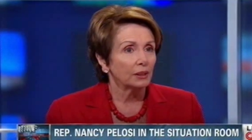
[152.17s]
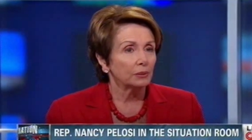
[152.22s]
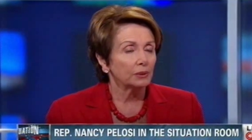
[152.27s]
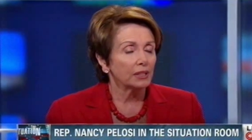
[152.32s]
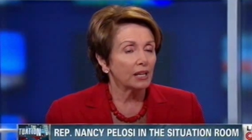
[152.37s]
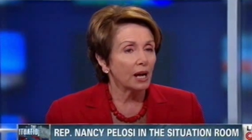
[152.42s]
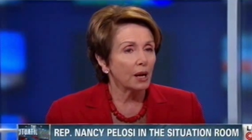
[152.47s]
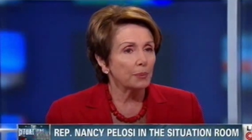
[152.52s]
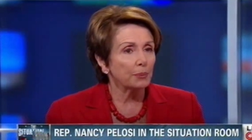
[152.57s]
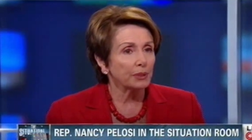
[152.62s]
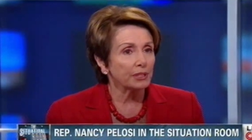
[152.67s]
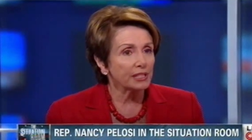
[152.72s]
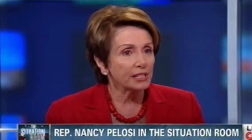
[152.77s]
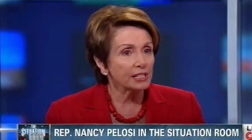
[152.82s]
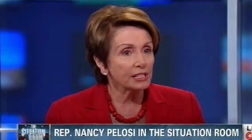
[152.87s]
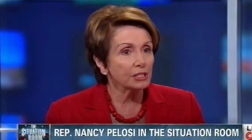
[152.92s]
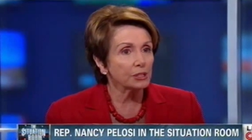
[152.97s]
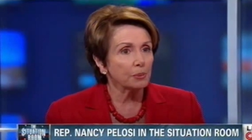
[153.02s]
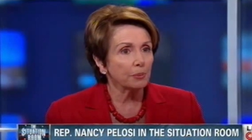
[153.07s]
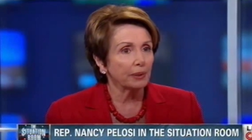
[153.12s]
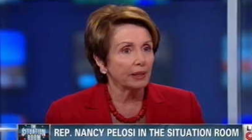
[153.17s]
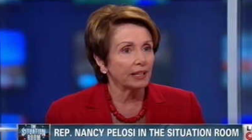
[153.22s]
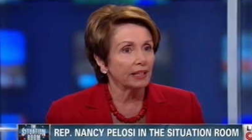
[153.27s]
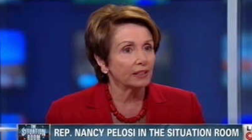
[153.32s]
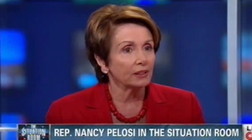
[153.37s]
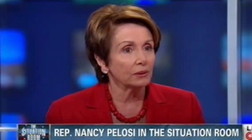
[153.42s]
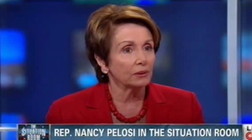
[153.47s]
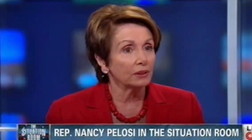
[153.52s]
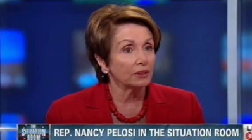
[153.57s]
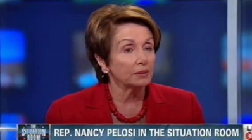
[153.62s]
would not
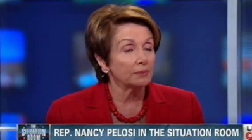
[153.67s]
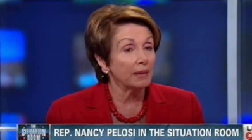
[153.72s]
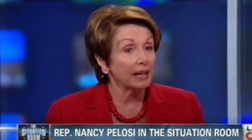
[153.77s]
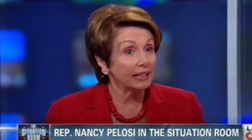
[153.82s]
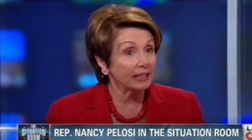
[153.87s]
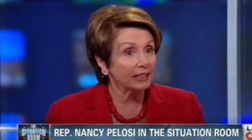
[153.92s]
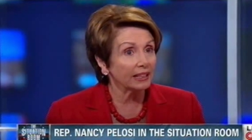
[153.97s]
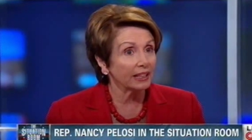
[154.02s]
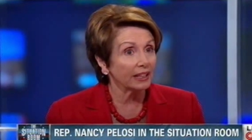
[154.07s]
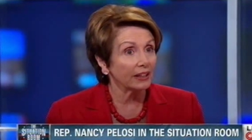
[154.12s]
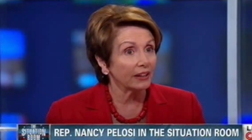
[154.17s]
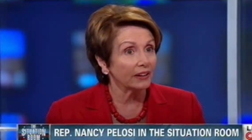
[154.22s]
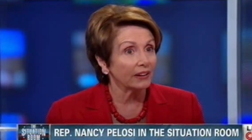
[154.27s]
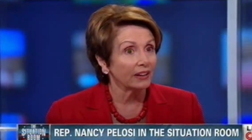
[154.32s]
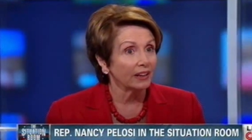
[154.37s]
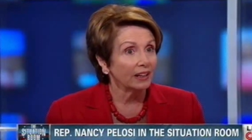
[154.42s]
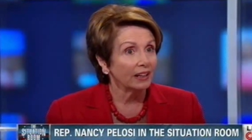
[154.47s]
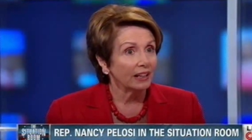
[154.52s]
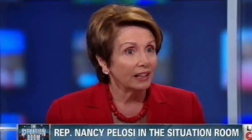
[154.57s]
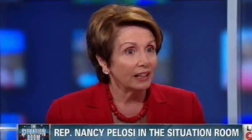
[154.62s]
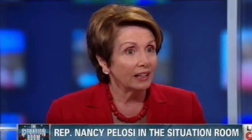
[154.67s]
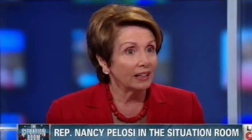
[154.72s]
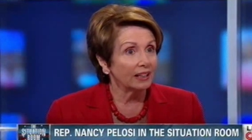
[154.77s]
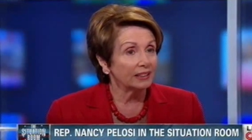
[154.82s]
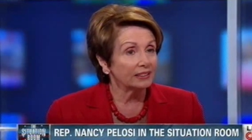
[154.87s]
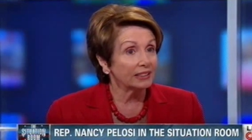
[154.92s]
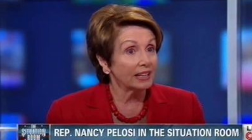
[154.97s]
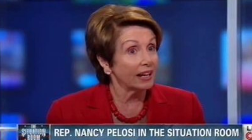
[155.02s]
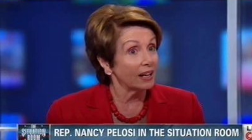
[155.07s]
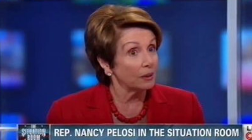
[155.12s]
participate on Medicare
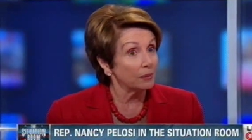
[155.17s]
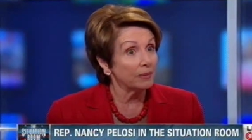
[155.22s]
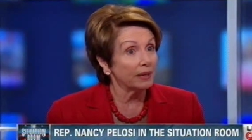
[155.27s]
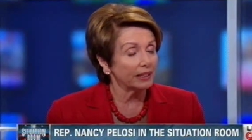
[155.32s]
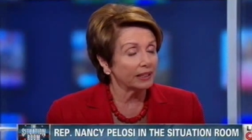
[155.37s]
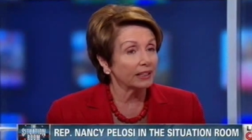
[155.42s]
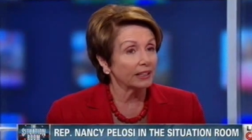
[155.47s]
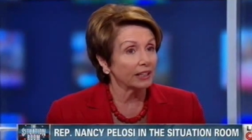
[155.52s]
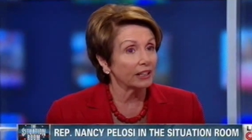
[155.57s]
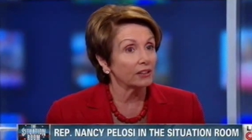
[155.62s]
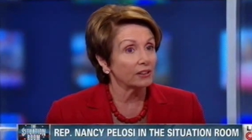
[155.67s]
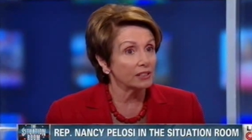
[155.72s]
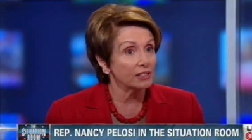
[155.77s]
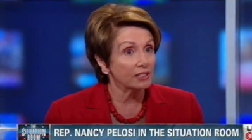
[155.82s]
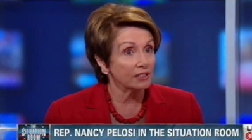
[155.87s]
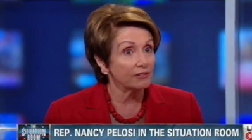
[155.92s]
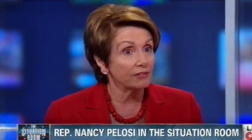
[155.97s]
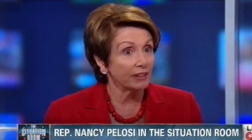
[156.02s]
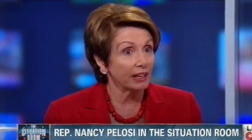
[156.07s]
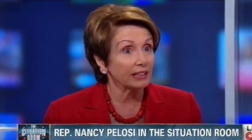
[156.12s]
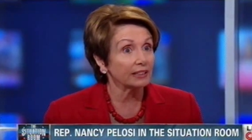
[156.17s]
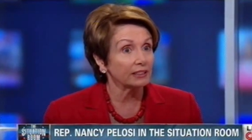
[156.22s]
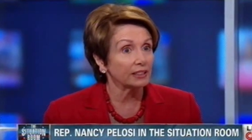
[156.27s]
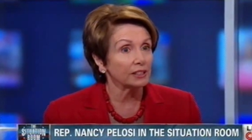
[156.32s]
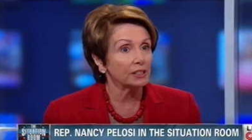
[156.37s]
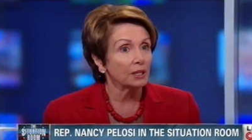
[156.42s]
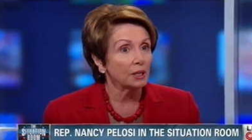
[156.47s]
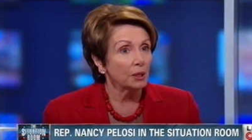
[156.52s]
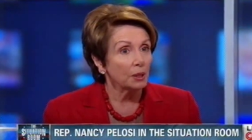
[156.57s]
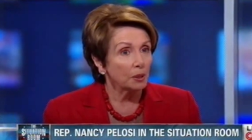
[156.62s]
and how Medicare is
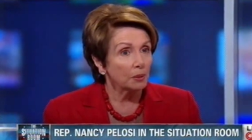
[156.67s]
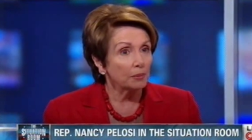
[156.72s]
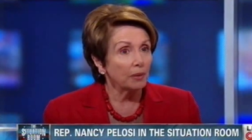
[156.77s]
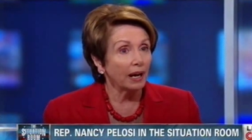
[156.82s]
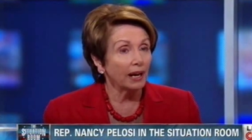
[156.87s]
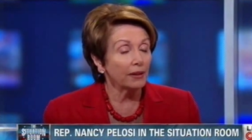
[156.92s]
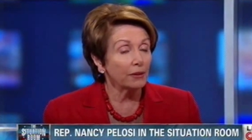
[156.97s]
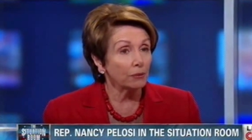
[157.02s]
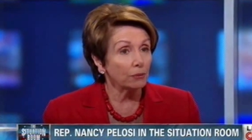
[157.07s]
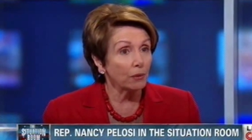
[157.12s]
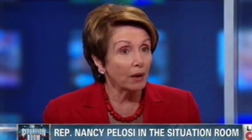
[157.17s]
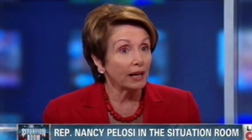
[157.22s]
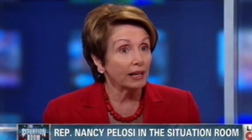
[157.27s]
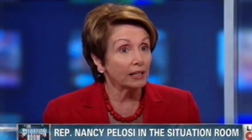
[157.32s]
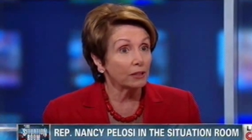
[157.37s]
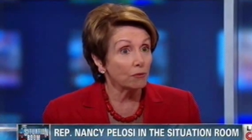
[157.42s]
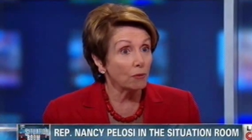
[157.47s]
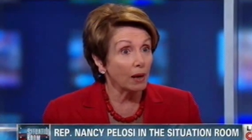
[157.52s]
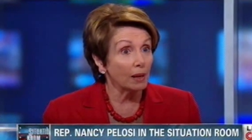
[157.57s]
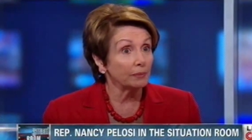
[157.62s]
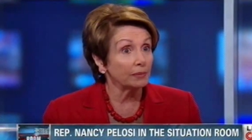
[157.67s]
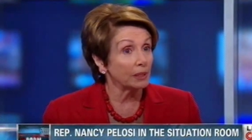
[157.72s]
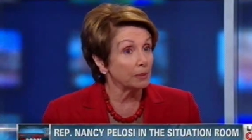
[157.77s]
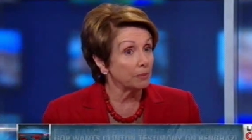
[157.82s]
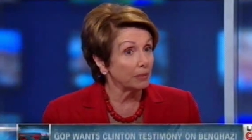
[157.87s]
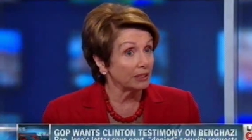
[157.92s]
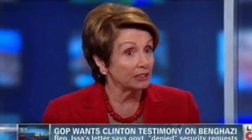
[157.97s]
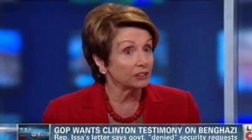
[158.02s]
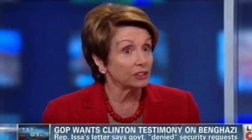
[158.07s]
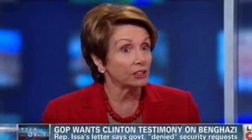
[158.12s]
affected by the Ryan Romney
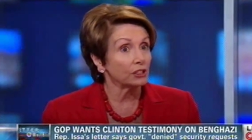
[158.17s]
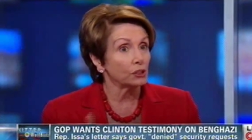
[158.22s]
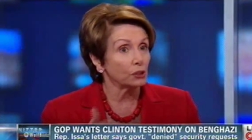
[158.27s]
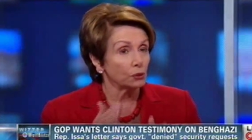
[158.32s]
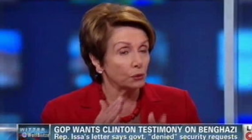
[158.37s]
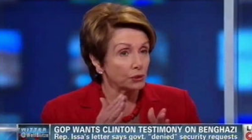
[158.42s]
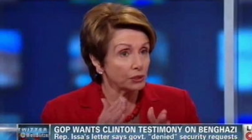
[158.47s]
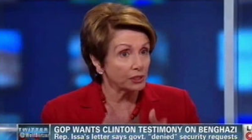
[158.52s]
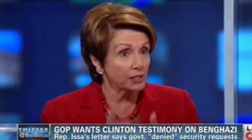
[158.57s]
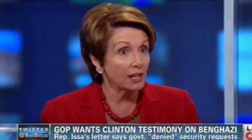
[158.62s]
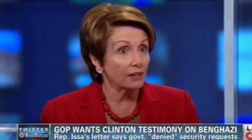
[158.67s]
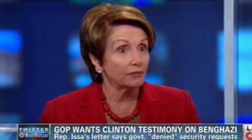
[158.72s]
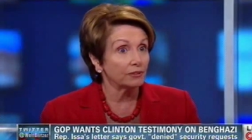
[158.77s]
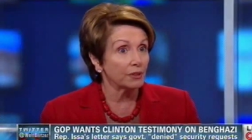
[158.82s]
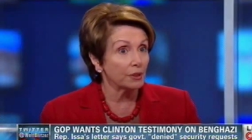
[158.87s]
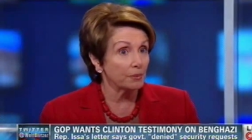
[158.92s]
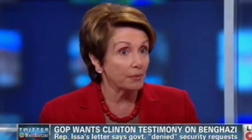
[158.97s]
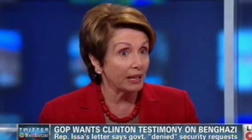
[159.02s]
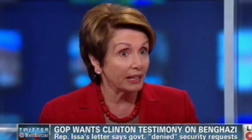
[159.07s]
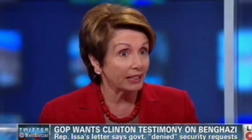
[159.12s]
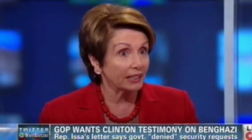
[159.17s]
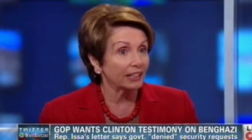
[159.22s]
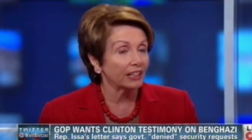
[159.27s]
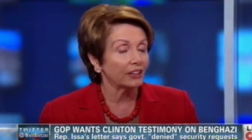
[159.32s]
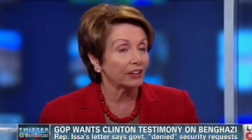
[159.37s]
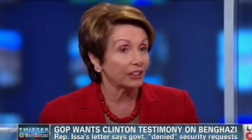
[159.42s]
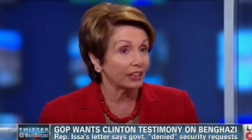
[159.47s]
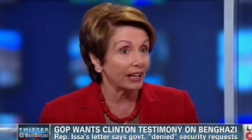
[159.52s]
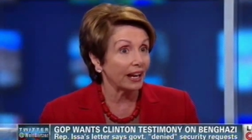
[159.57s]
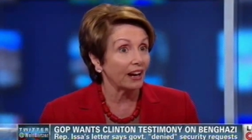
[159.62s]
budget to sever the
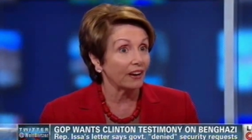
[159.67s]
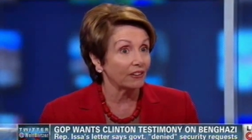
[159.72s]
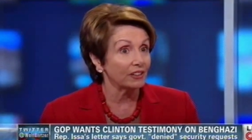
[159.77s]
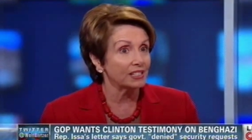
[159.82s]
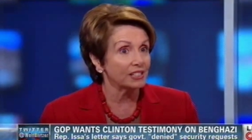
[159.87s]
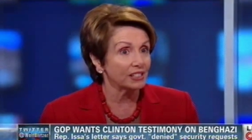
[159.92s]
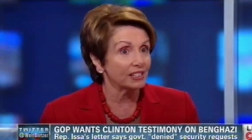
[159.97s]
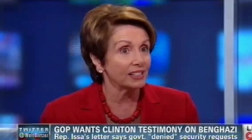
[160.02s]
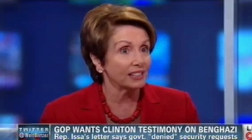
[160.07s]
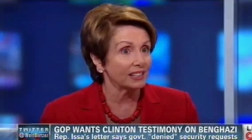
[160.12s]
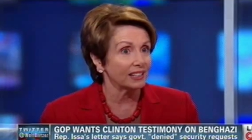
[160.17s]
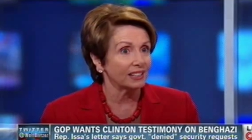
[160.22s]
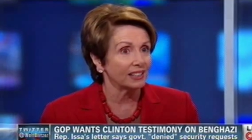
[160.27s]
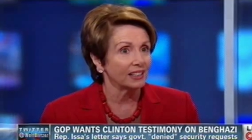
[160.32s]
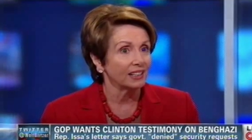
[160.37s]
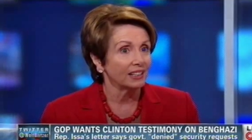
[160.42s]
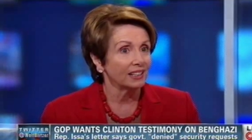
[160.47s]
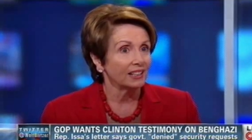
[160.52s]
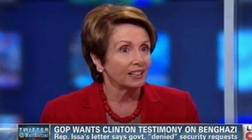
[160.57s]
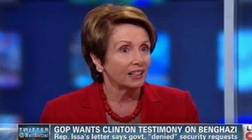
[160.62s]
Medicare guarantee.